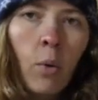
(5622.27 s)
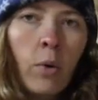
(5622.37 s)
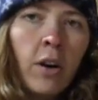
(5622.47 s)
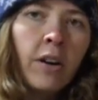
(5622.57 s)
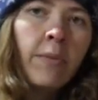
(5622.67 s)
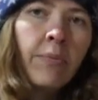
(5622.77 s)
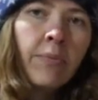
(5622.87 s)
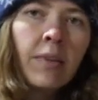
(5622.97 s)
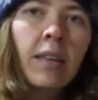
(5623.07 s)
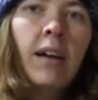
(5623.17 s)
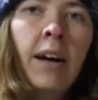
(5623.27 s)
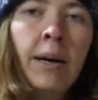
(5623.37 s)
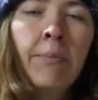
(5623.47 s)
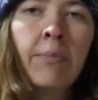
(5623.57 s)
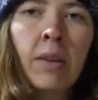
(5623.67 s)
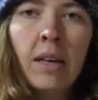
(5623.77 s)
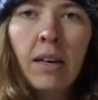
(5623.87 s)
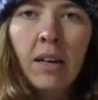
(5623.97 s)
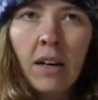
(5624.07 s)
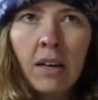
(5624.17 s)
or um,
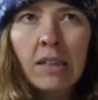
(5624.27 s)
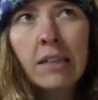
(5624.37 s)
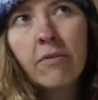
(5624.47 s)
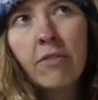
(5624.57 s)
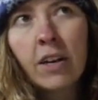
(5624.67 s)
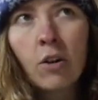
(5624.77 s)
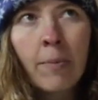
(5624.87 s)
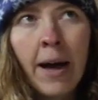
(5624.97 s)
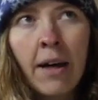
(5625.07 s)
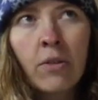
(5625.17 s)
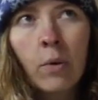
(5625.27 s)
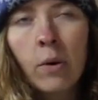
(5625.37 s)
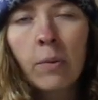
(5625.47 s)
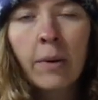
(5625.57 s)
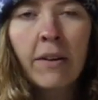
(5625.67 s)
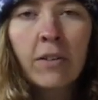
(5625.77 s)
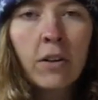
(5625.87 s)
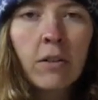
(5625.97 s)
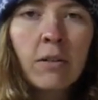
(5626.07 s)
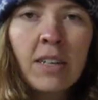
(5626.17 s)
a vinegar bath or
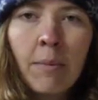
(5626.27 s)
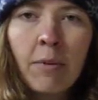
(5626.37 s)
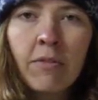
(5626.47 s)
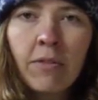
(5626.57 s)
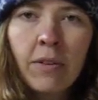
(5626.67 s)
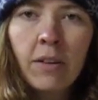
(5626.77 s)
whatever type of,